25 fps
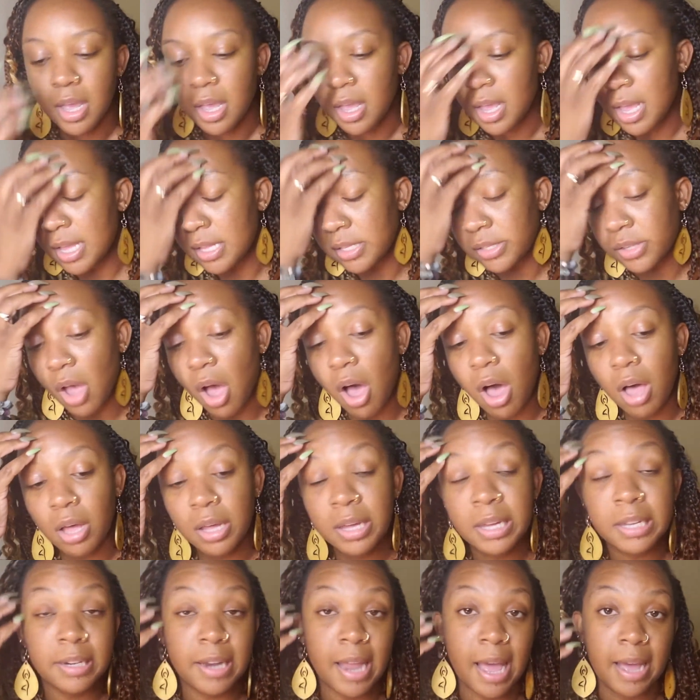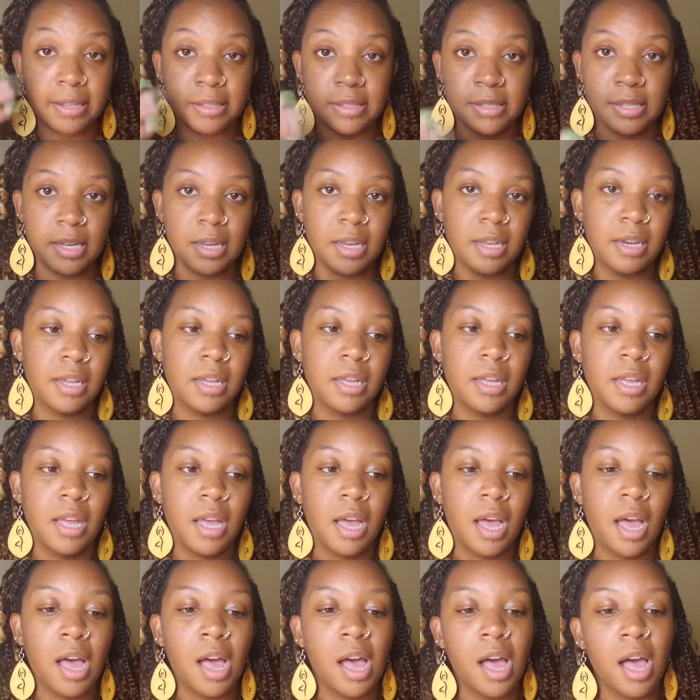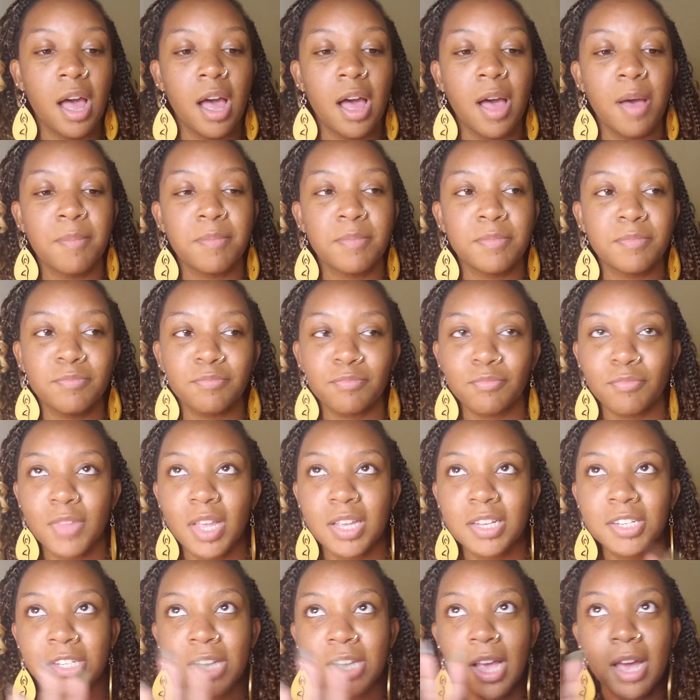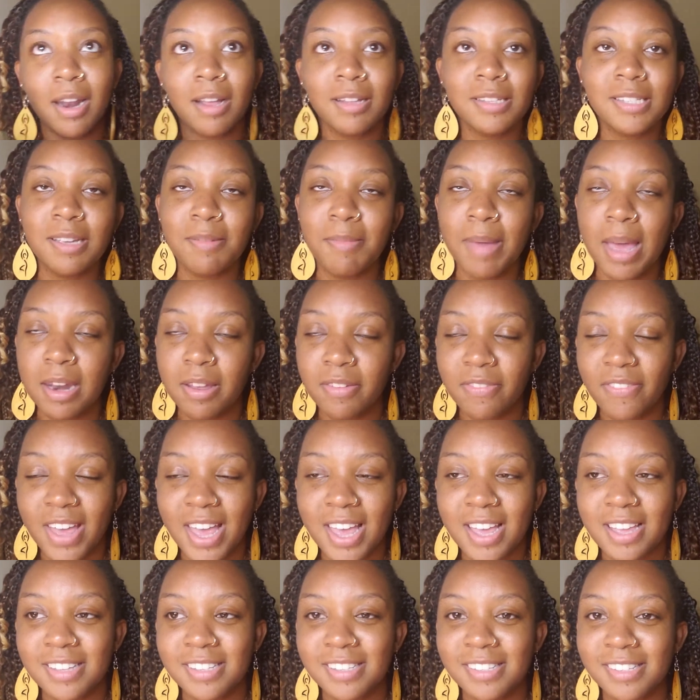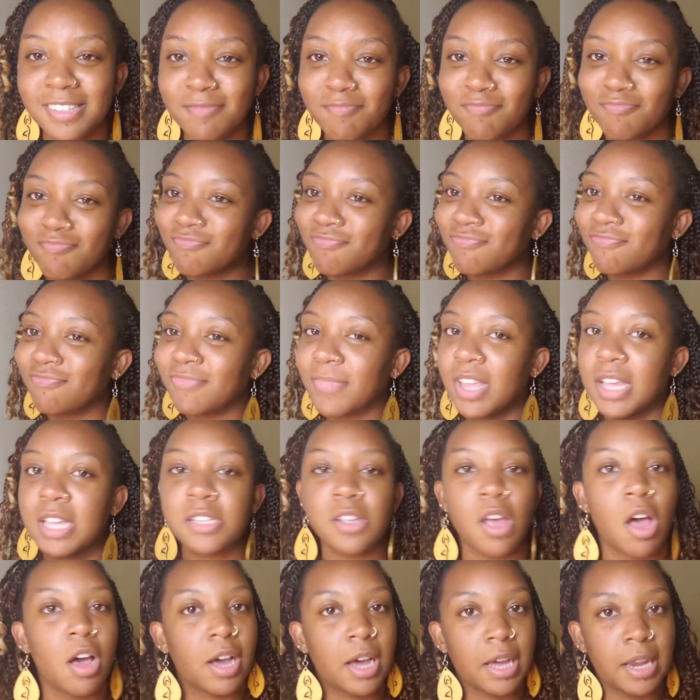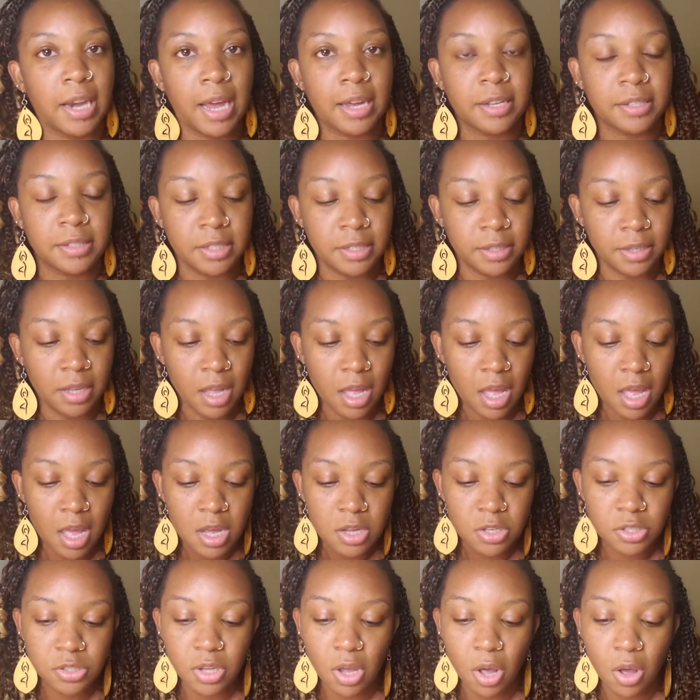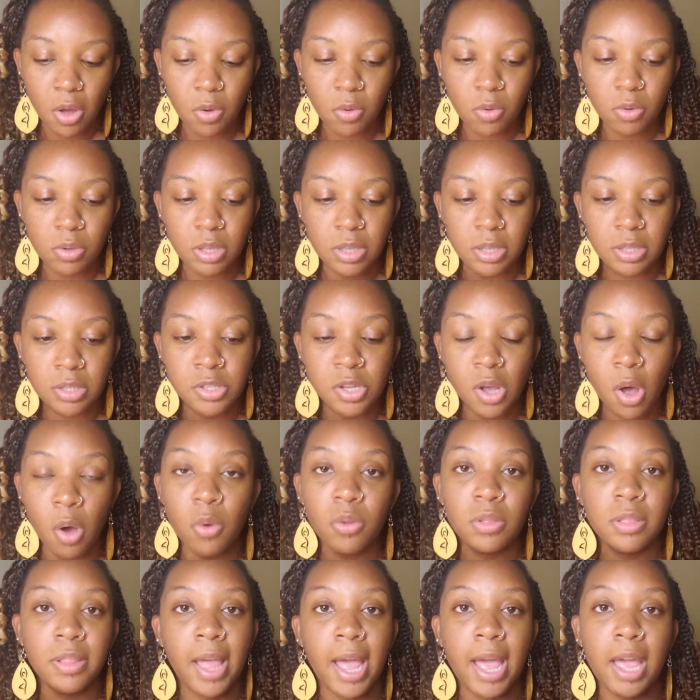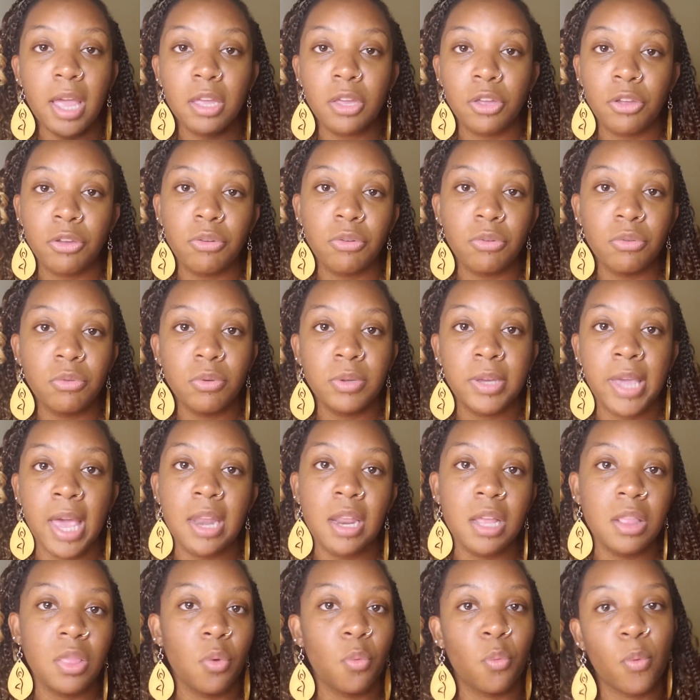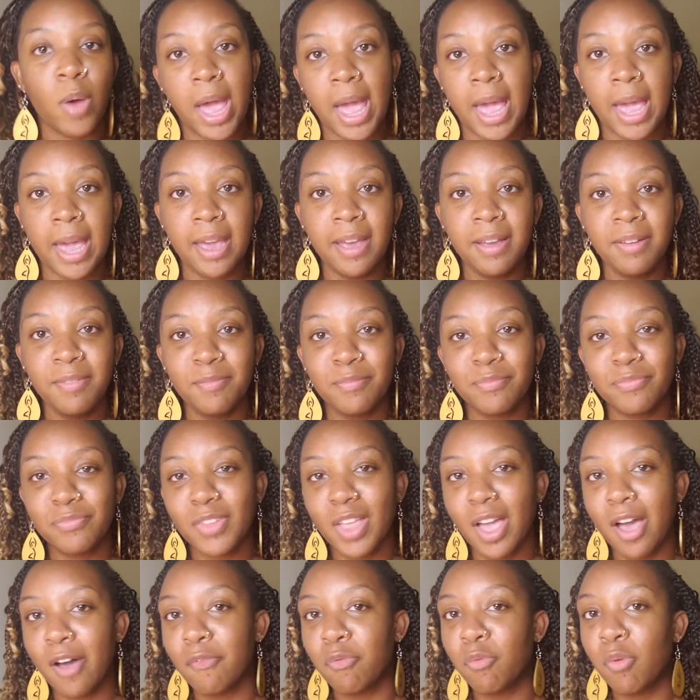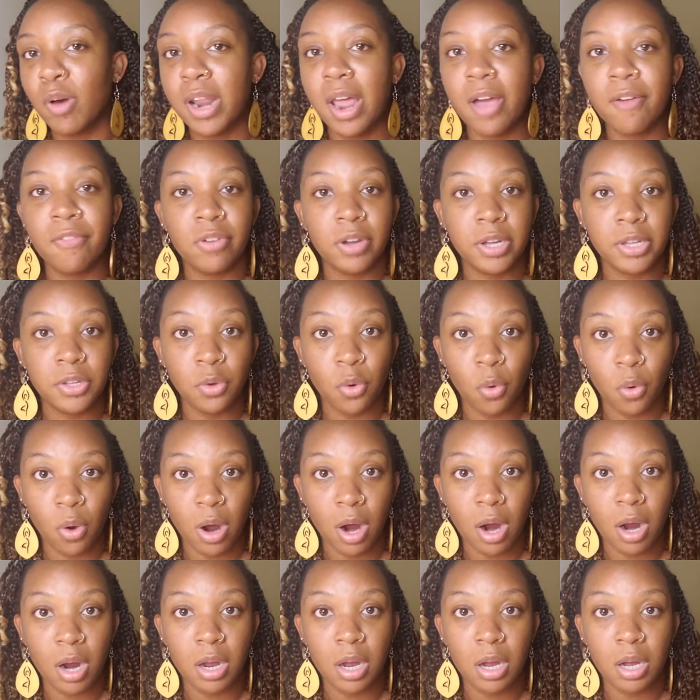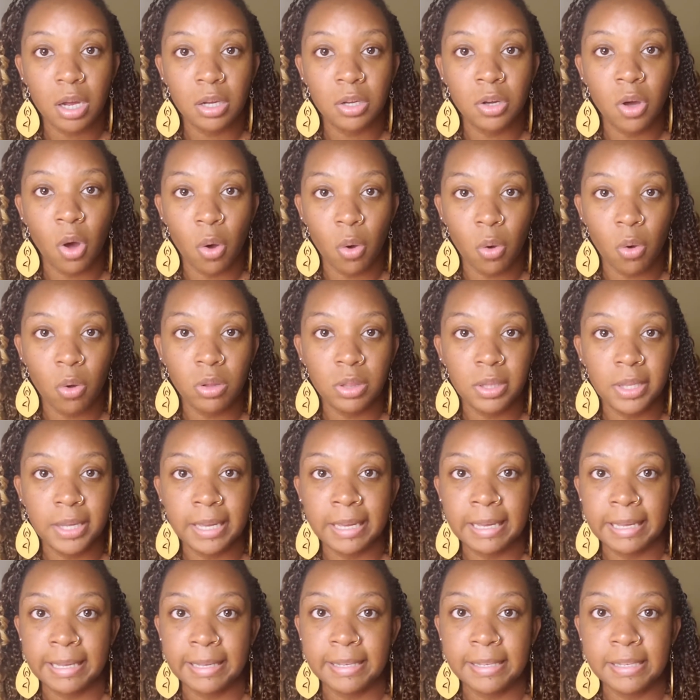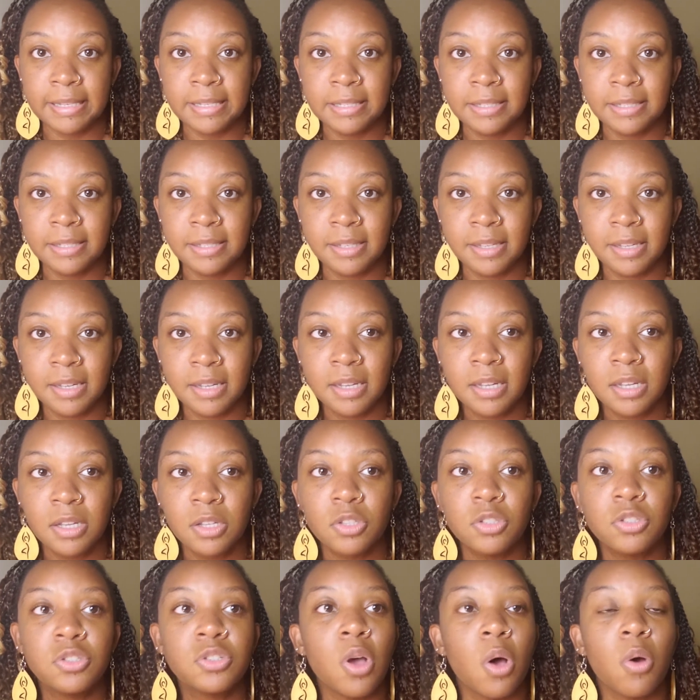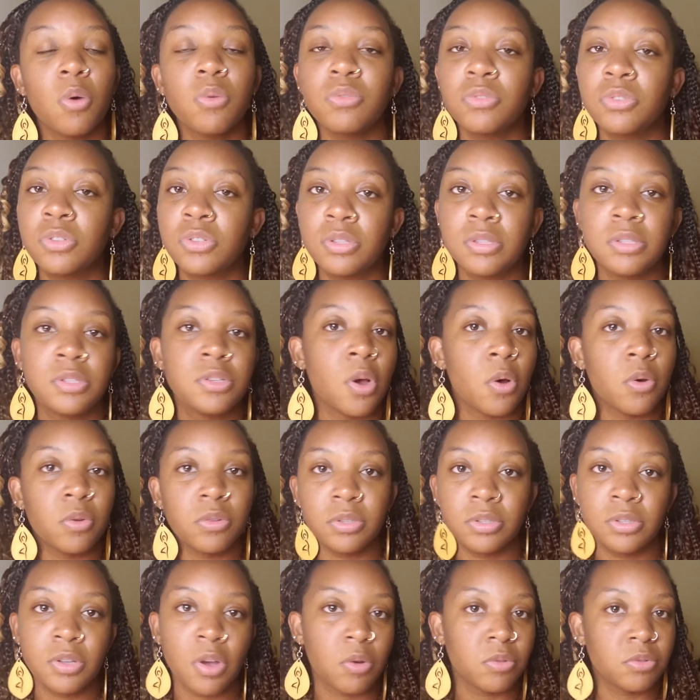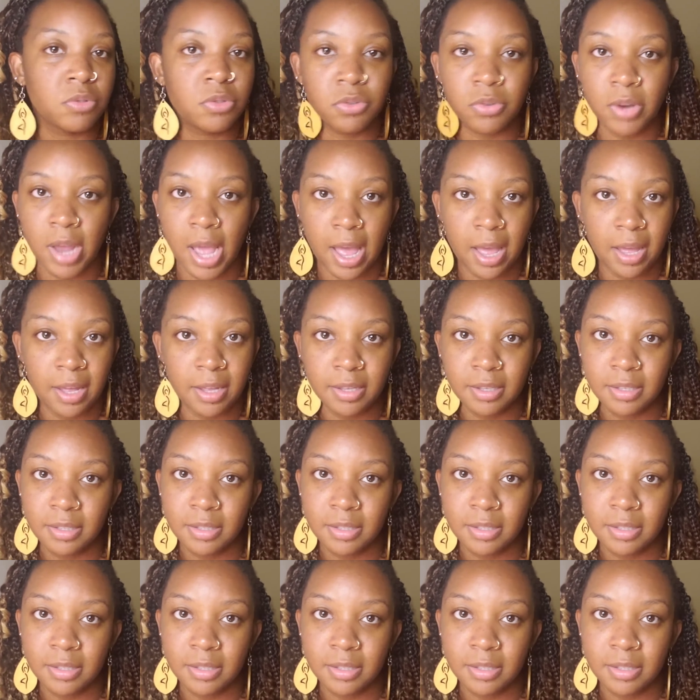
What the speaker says: It's all connected. Shout out to Manifest. It's all connected. So don't let you get in the way of whatever your goal is. Don't do that.